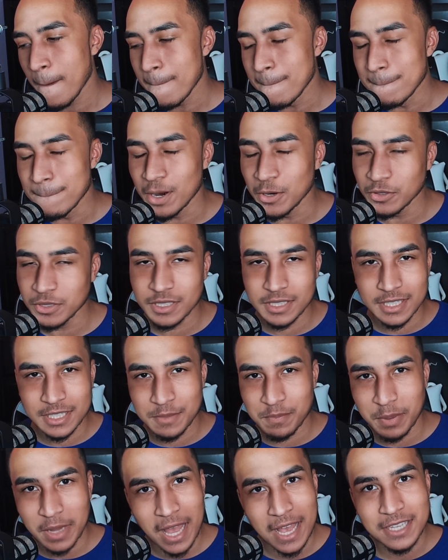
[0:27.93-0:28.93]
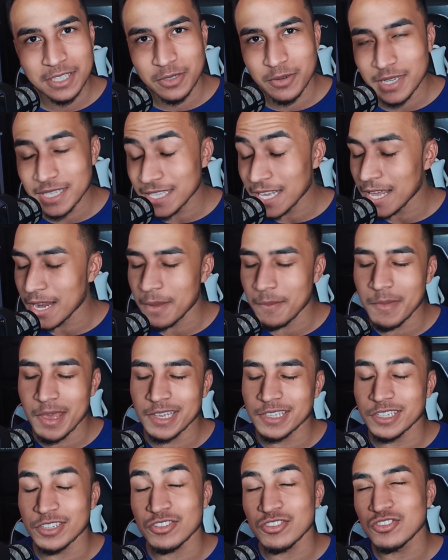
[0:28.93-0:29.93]
boosts his Blastoise, and it makes
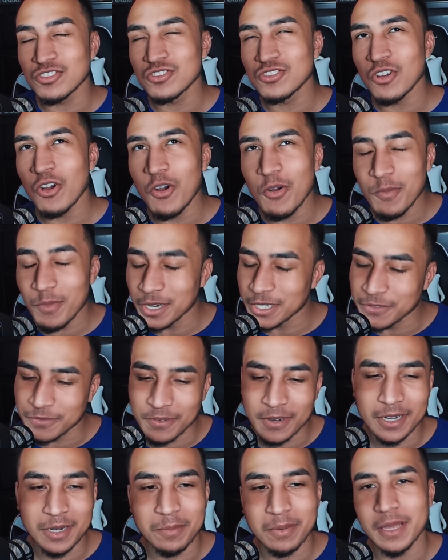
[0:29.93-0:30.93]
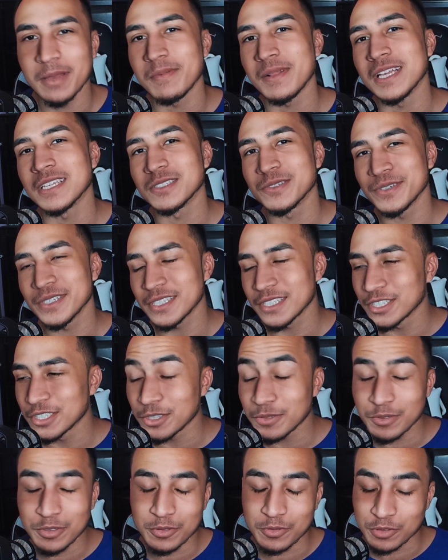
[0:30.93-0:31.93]
it so much fun to play Blastoise because you
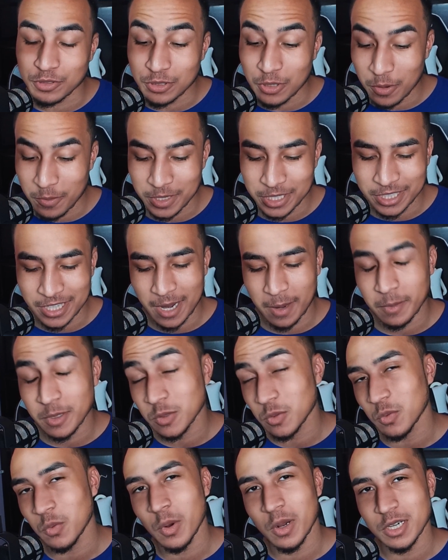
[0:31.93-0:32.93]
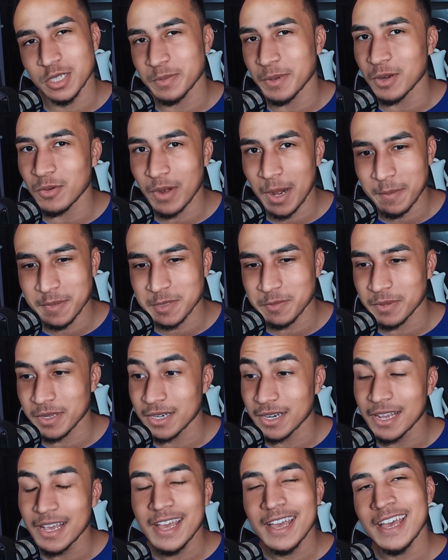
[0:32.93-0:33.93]
do so much damage with Water Spout, Rapid Spin,
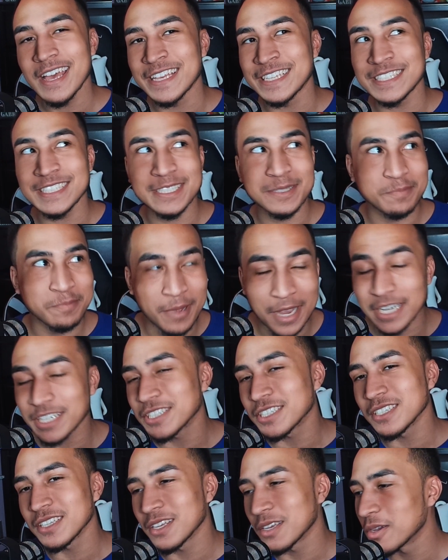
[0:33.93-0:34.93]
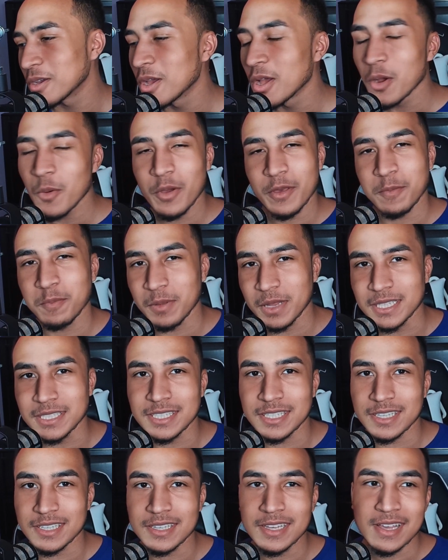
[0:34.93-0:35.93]
especially with
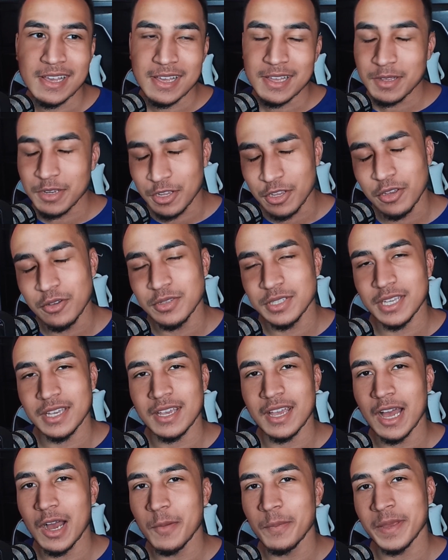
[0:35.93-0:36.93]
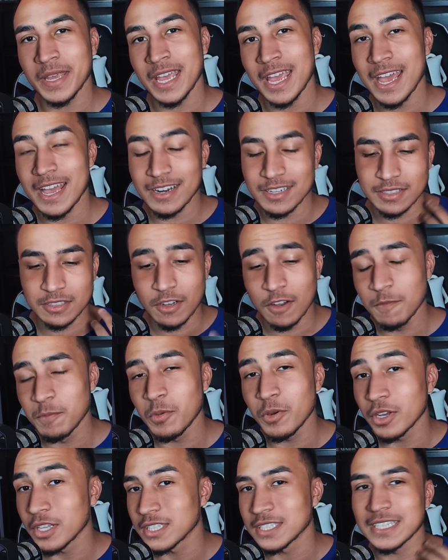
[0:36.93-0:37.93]
Blissey using Helping Hand and Soft
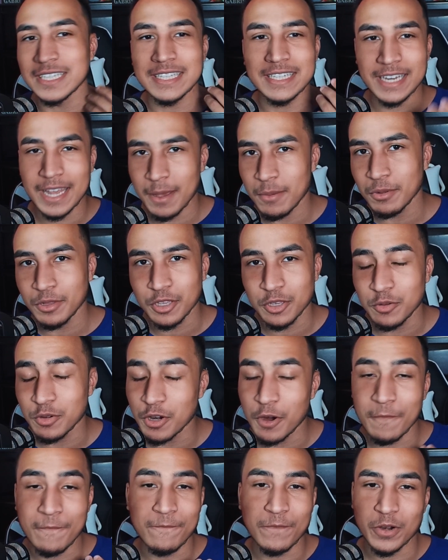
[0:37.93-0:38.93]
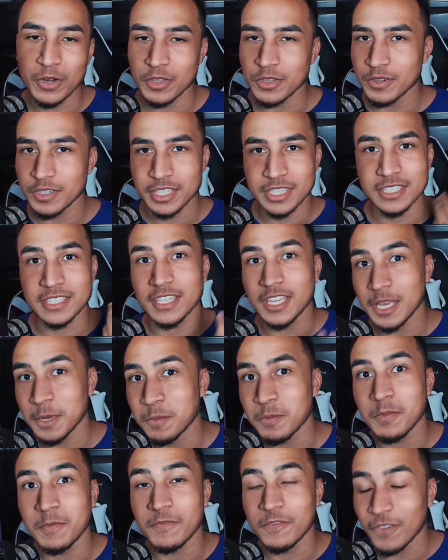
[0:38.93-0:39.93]
Boiling to enable you to go further and just keep
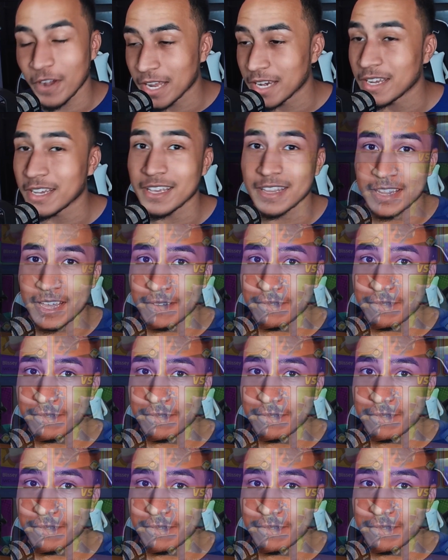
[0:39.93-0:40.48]
fighting in that